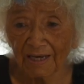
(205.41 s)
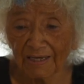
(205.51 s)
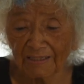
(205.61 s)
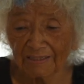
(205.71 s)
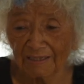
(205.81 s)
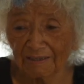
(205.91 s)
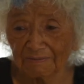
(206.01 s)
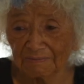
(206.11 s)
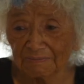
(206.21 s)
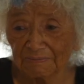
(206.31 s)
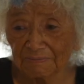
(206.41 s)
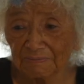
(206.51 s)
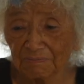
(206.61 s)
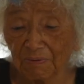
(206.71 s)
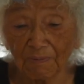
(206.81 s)
And
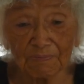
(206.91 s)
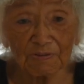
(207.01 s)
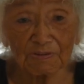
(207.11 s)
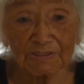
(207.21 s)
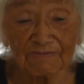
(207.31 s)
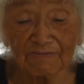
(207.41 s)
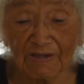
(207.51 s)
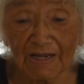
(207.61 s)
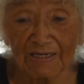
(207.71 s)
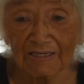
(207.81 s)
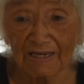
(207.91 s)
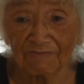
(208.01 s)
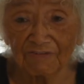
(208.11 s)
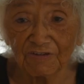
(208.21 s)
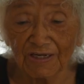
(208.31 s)
Papa looked
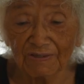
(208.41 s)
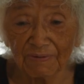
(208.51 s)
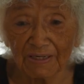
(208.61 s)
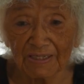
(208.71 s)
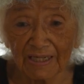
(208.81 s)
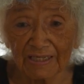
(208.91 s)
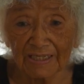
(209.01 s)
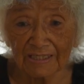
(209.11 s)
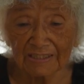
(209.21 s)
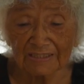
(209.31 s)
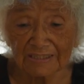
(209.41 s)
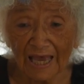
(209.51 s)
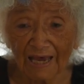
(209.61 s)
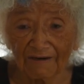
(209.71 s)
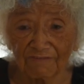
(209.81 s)
after anybody that needed
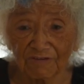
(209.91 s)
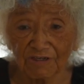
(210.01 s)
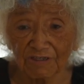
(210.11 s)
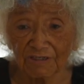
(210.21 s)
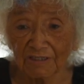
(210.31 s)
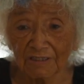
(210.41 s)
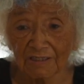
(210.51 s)
salve or